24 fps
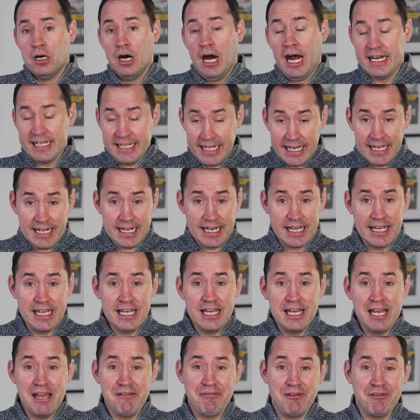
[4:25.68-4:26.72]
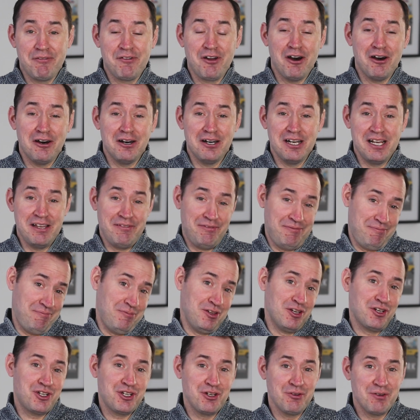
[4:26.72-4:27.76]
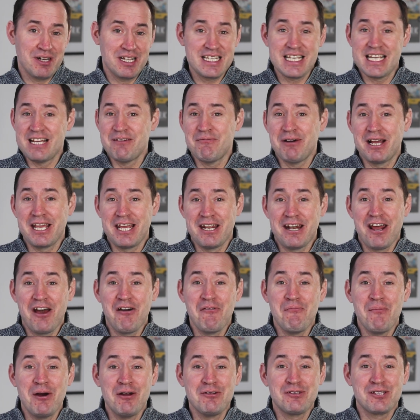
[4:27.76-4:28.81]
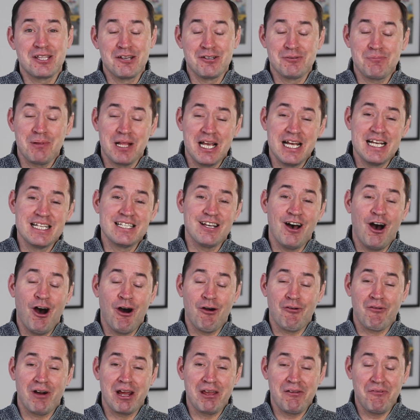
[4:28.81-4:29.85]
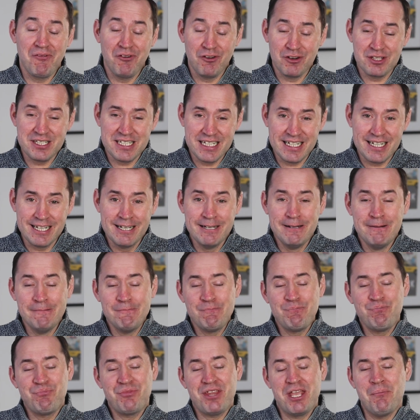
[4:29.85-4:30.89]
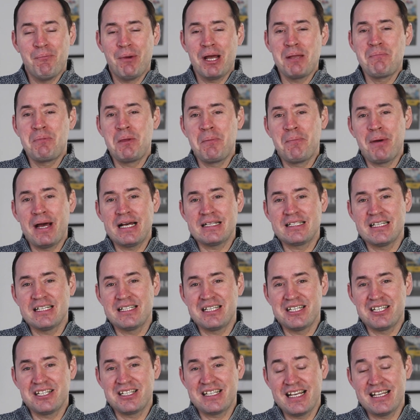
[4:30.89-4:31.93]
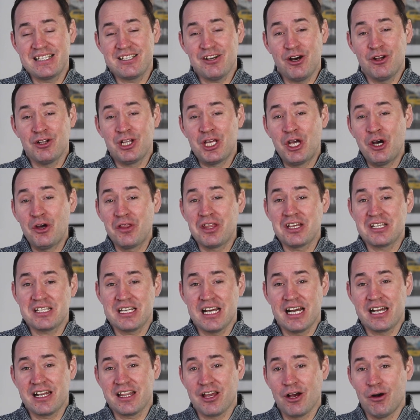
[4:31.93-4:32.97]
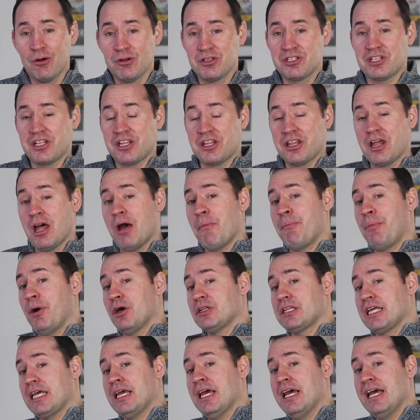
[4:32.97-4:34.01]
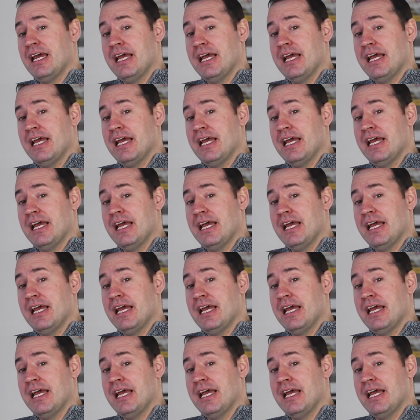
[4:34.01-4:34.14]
ideally, if you're shooting a team where you know most of those players are right-footed, it might be better to sit on the other side of the goal so that their body